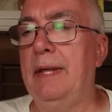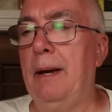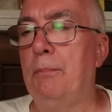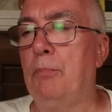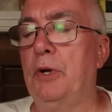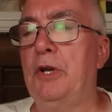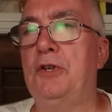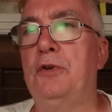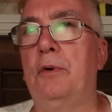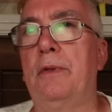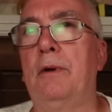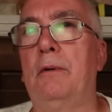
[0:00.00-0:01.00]
I'm pretty
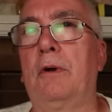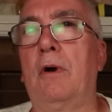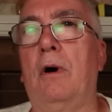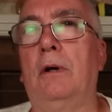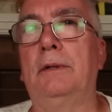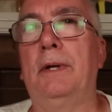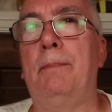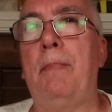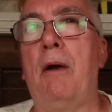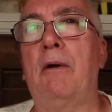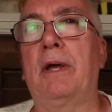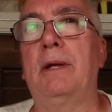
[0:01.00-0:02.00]
sure they're called
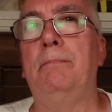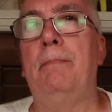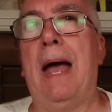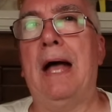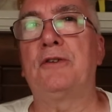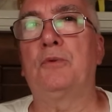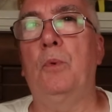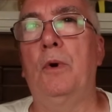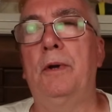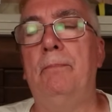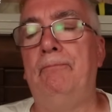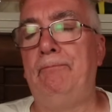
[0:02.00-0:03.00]
American basswood,